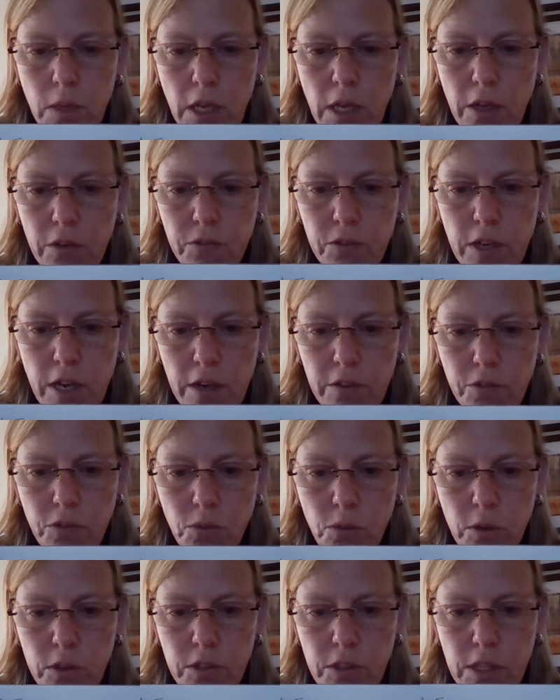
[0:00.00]
if net
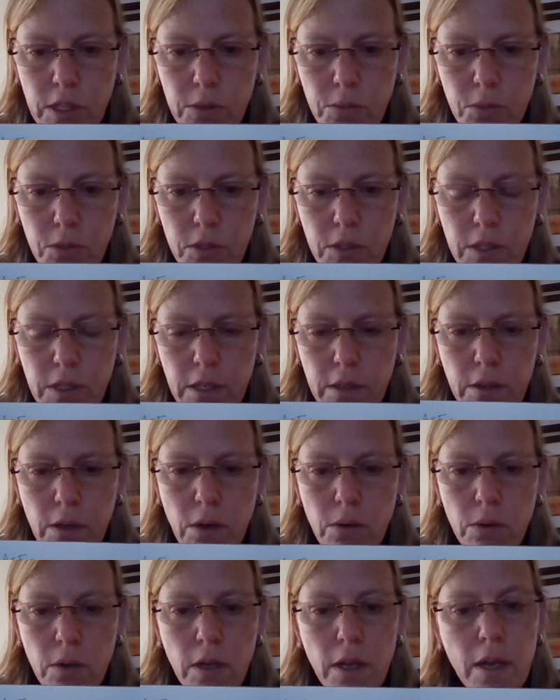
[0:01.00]
force equals
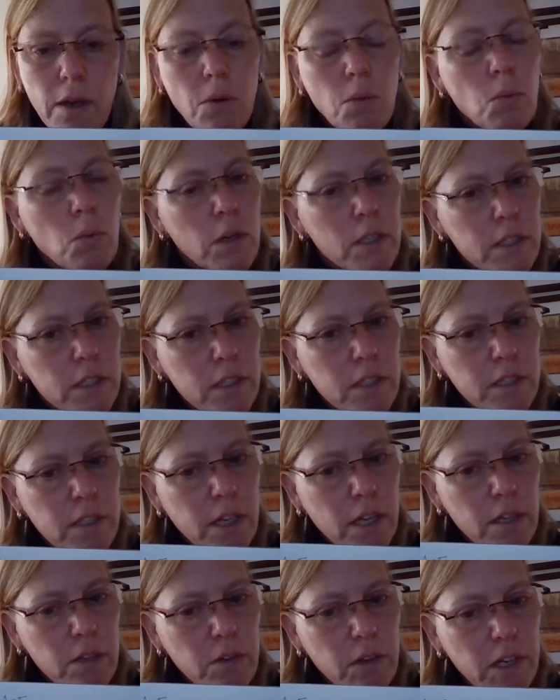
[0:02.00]
0, what's
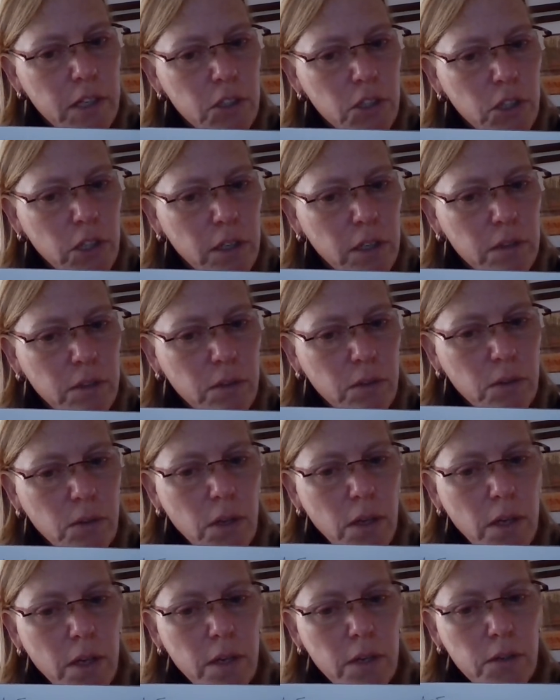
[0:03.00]
acceleration?
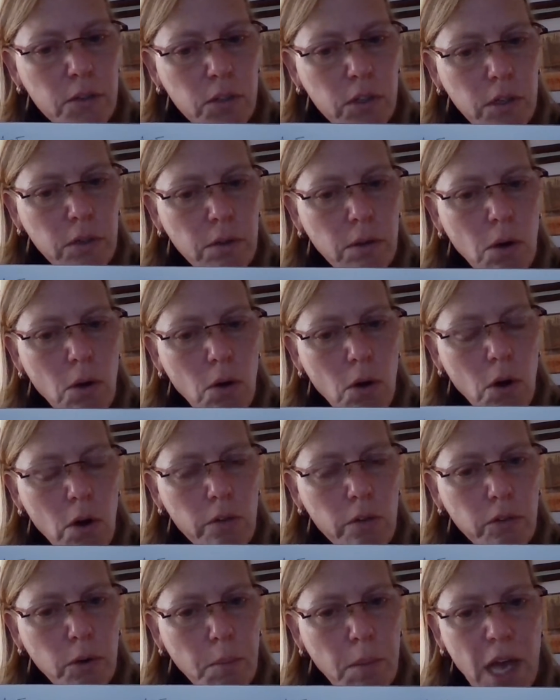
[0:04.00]
0
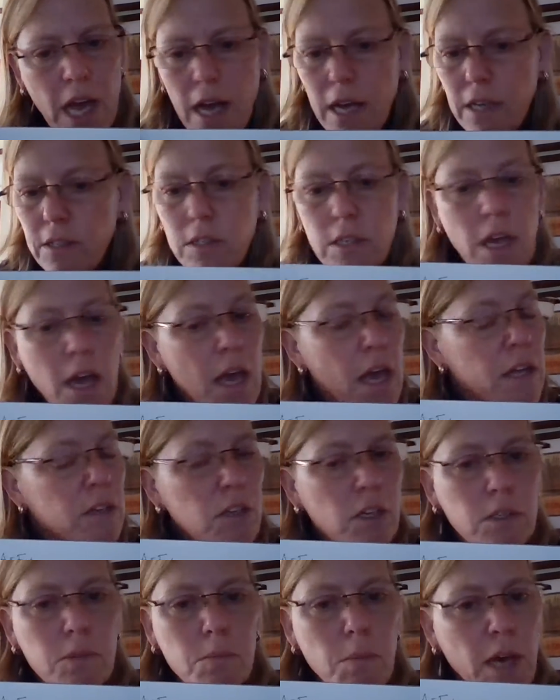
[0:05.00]
over mass.
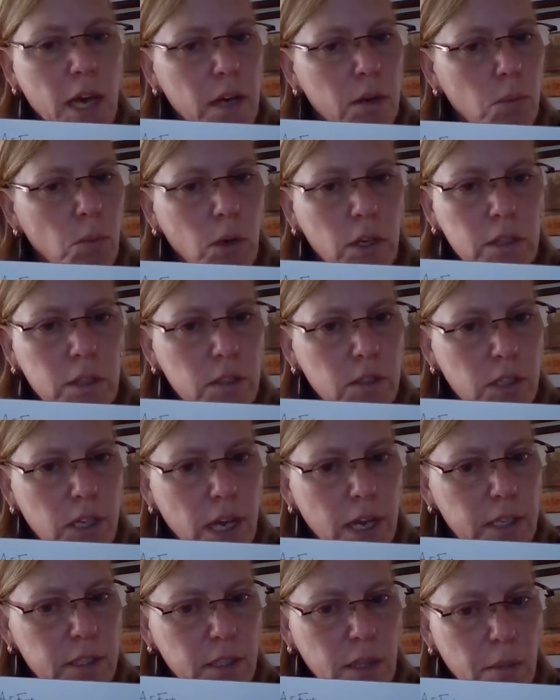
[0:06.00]
Doesn't matter what the
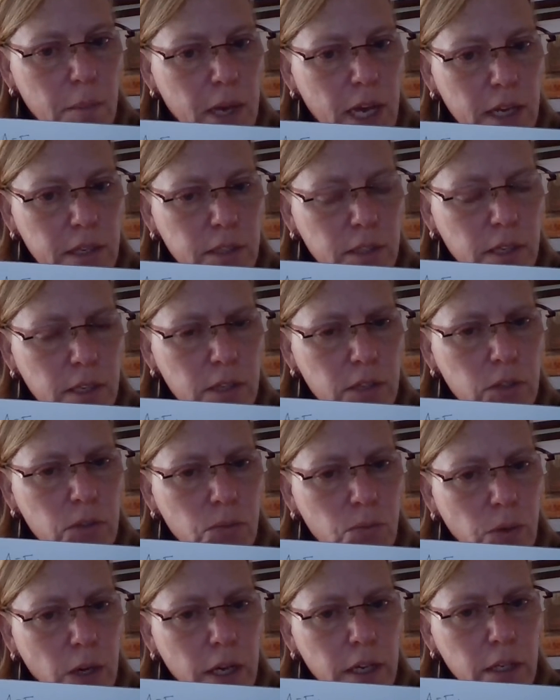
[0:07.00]
size of the mass is,
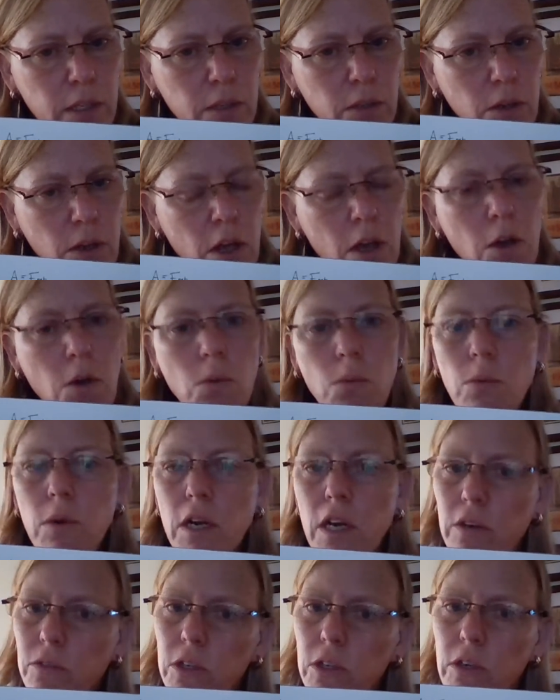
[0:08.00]
right?
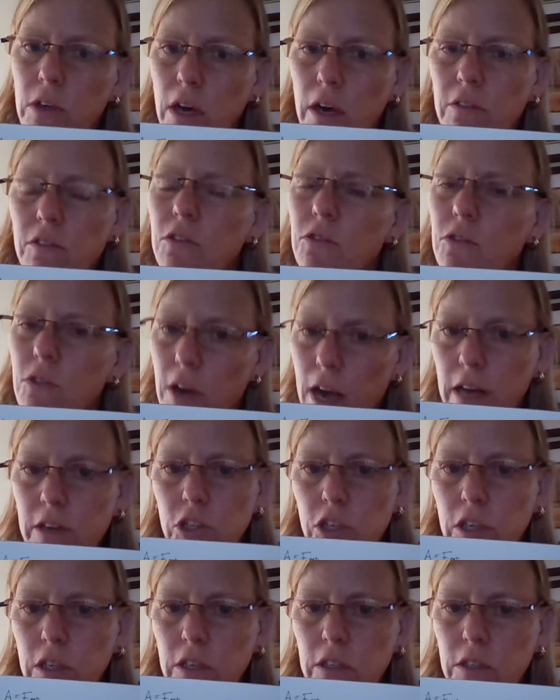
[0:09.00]
Whenever you have a
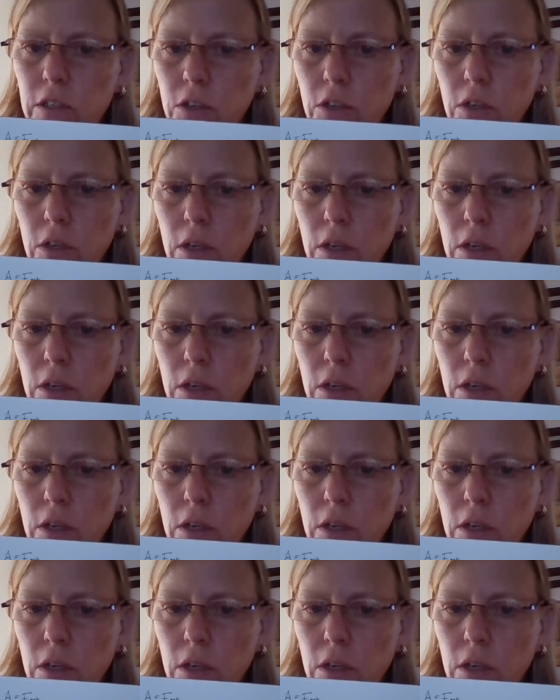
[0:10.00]
fraction